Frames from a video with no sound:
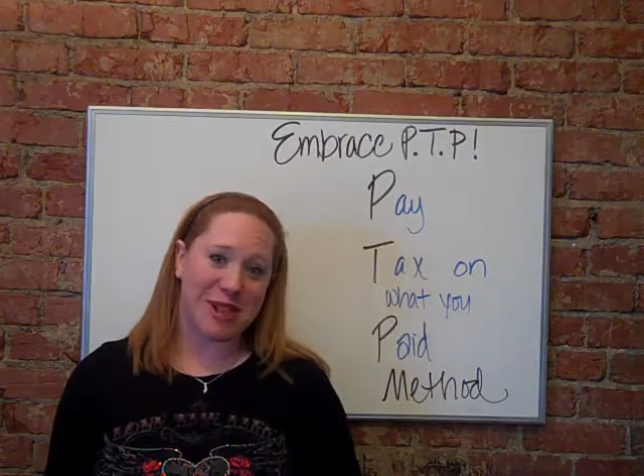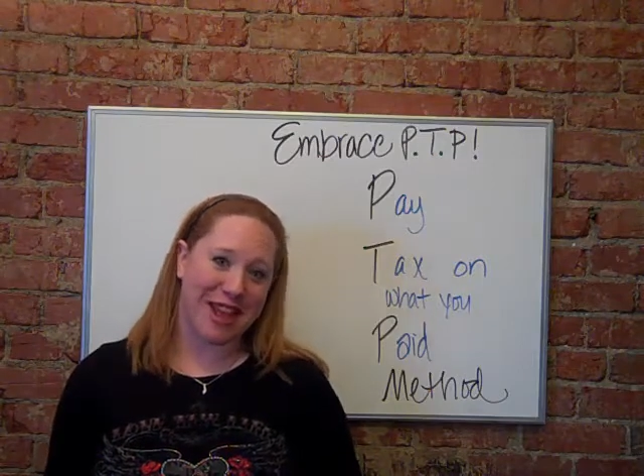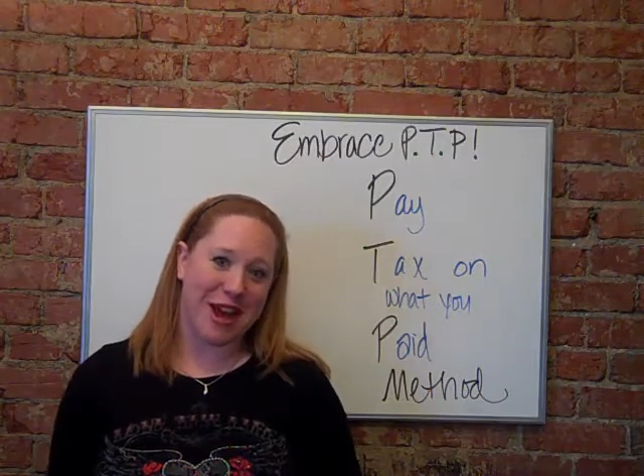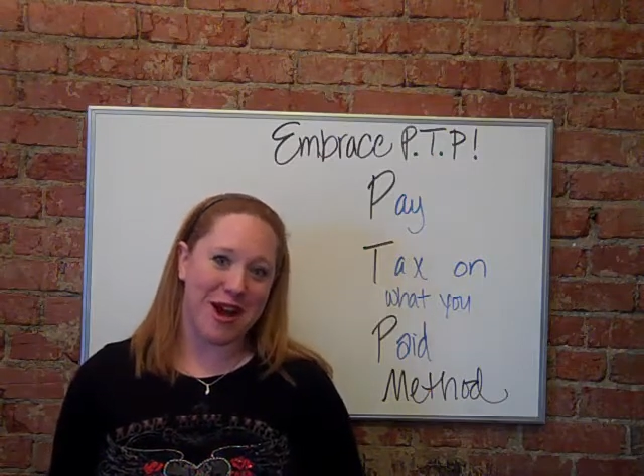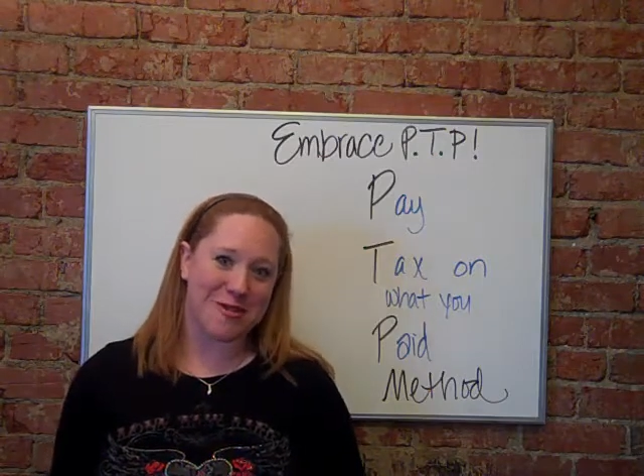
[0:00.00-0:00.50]

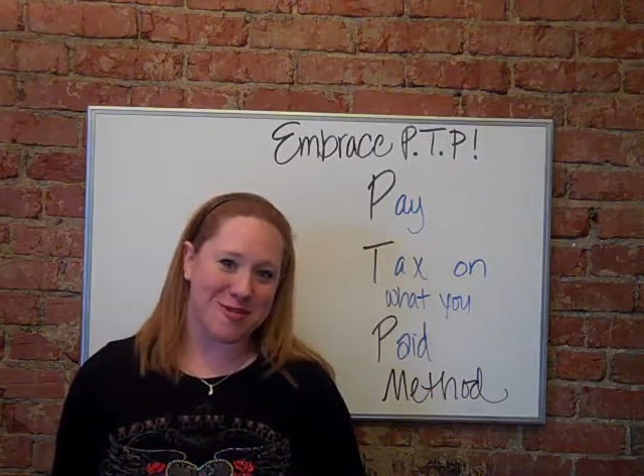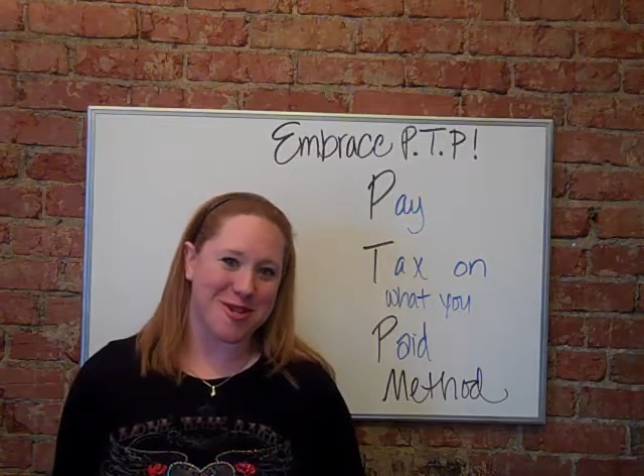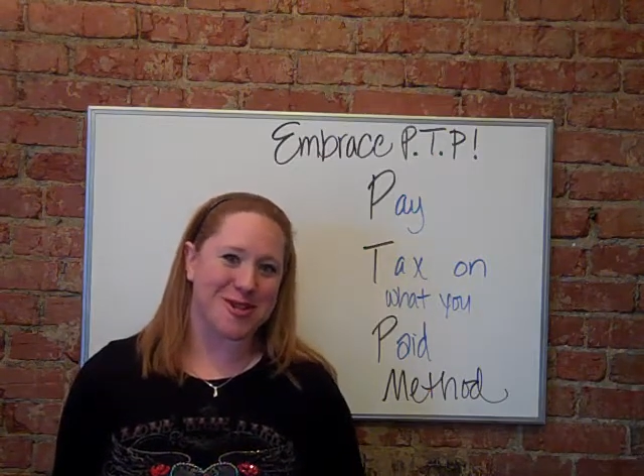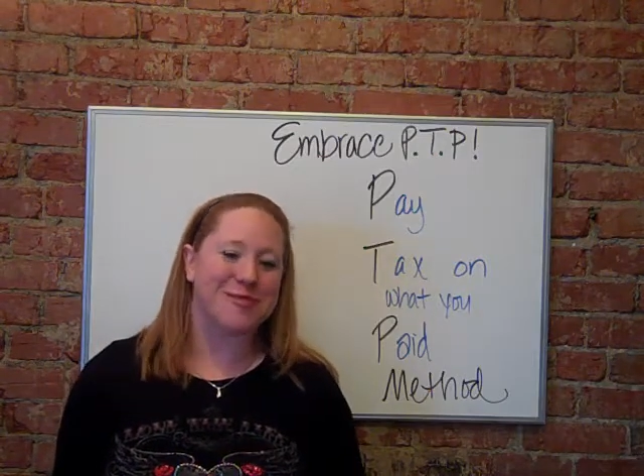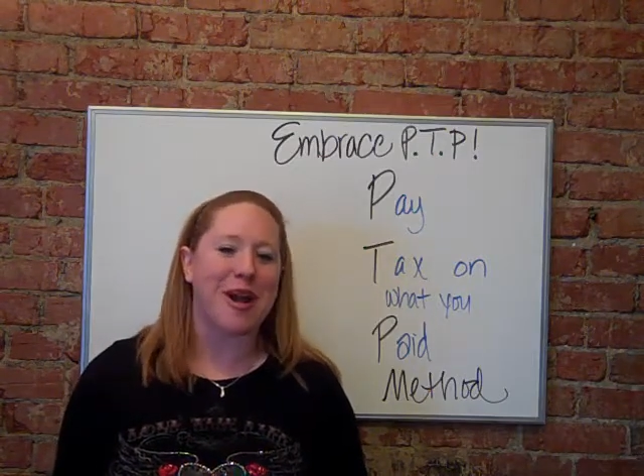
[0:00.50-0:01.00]
play on
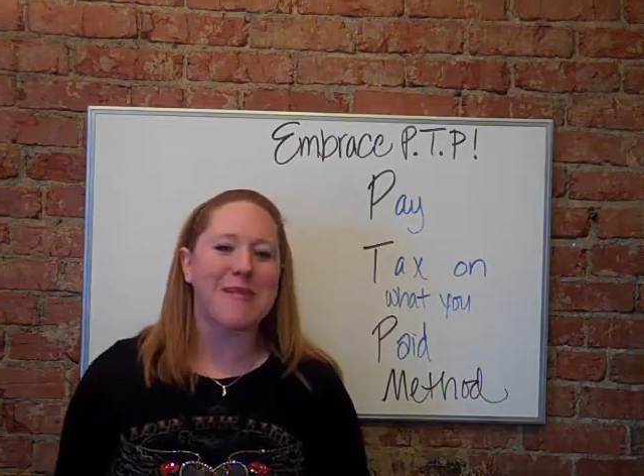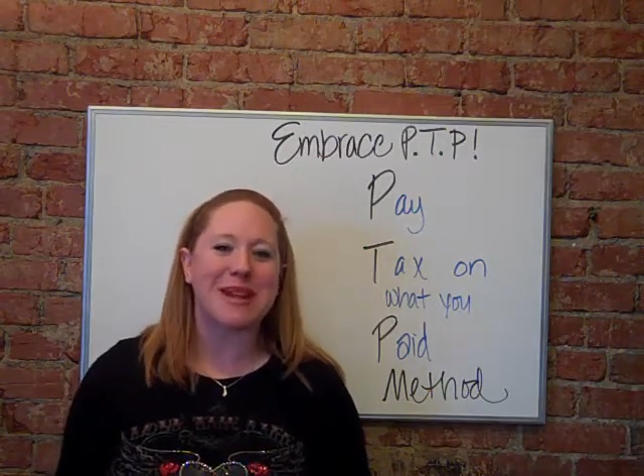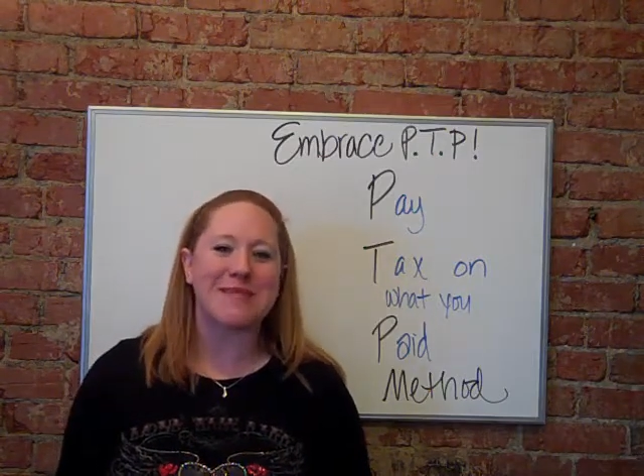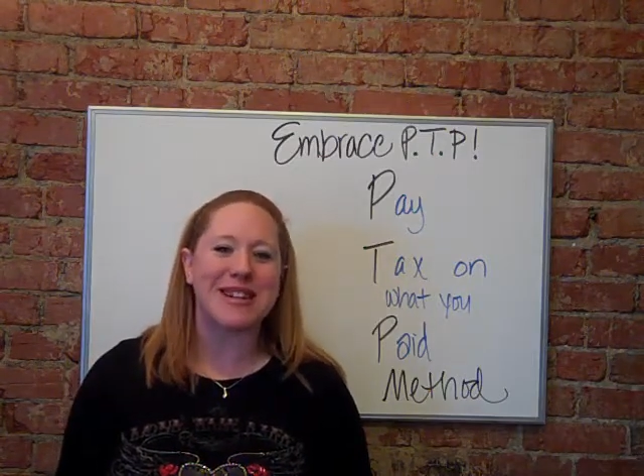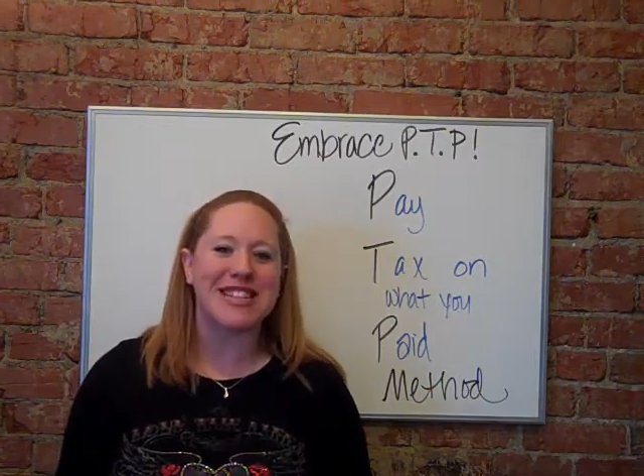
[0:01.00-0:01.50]
words where I'm
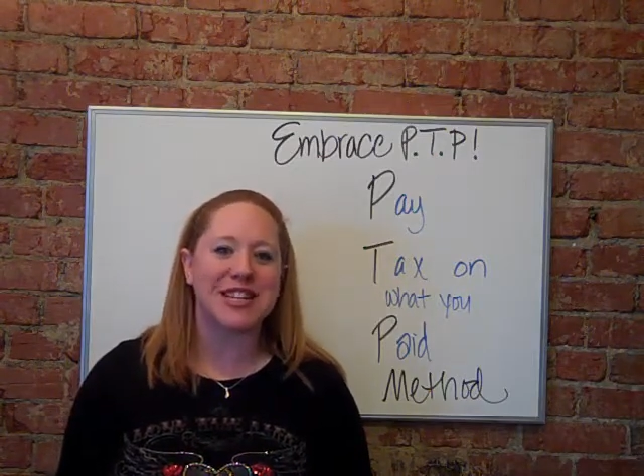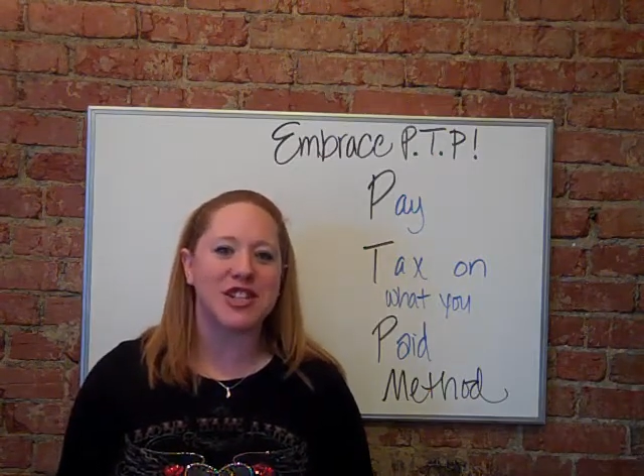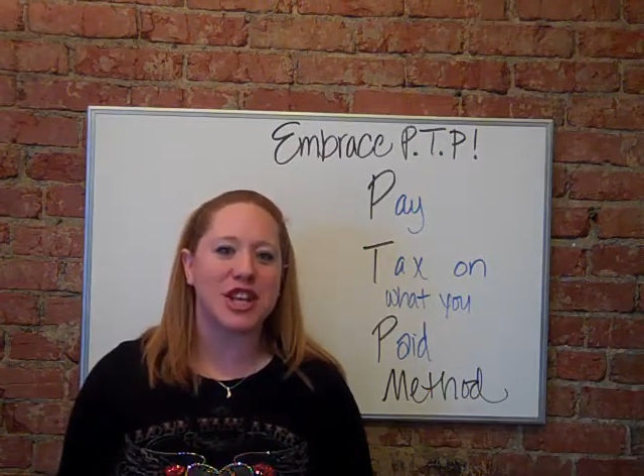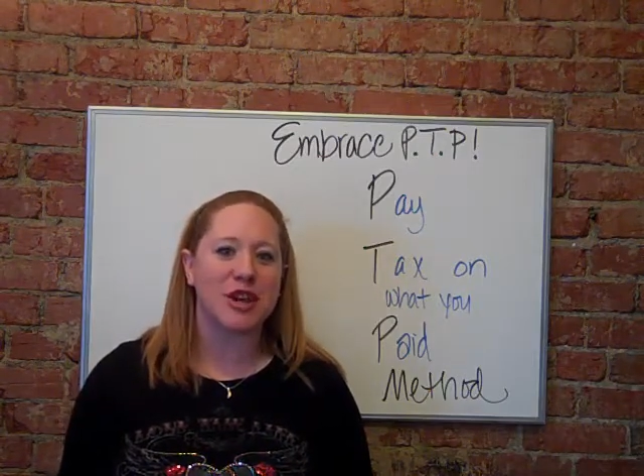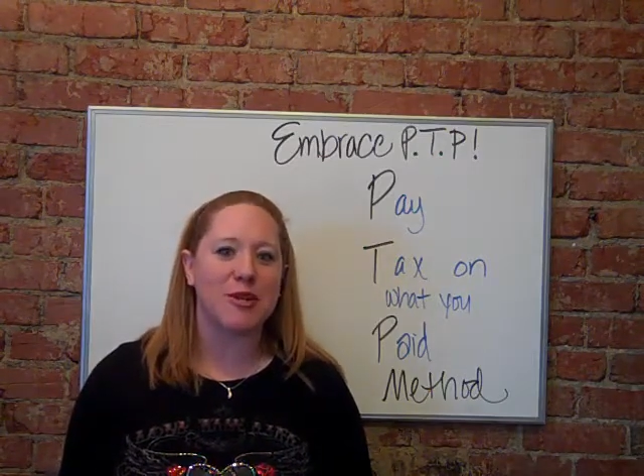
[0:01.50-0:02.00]
going to be
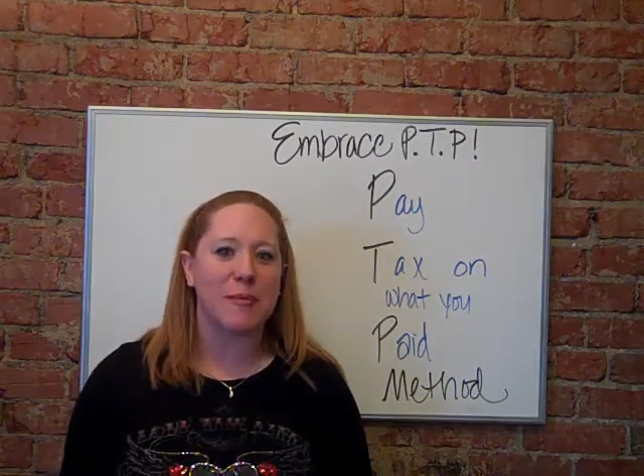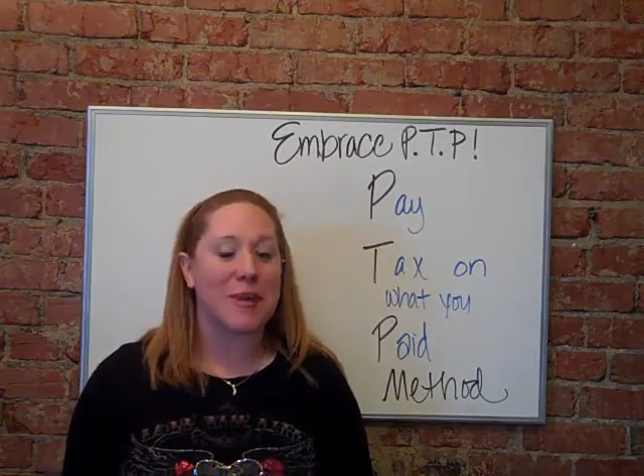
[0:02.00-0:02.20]
teaching you the